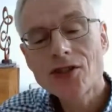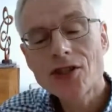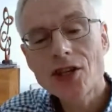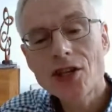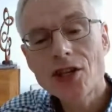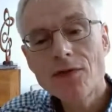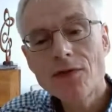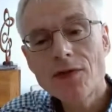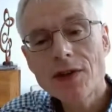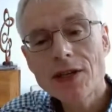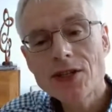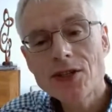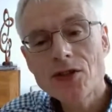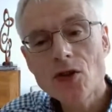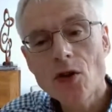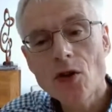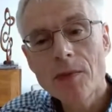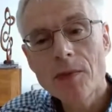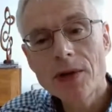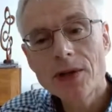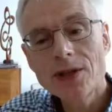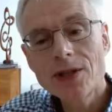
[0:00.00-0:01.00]
Service
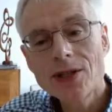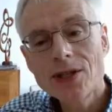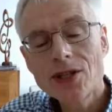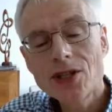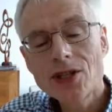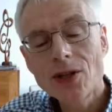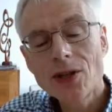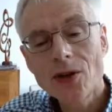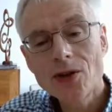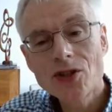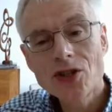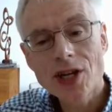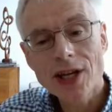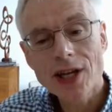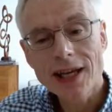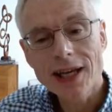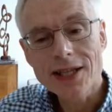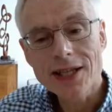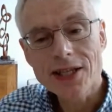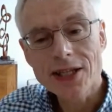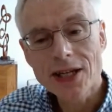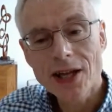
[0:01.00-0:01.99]
dominant
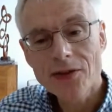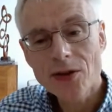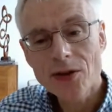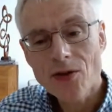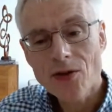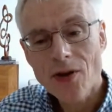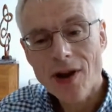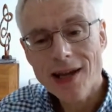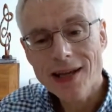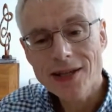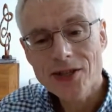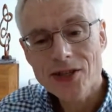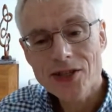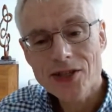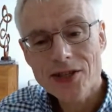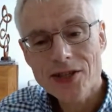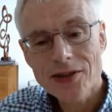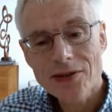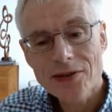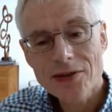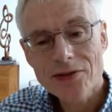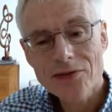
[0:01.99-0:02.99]
logic is another great
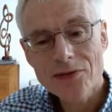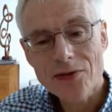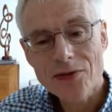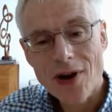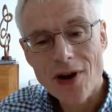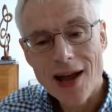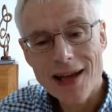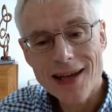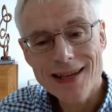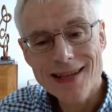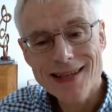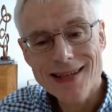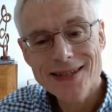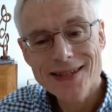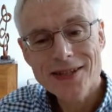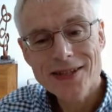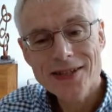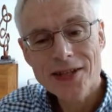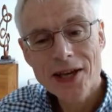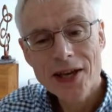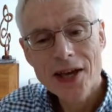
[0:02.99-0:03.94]
phrase.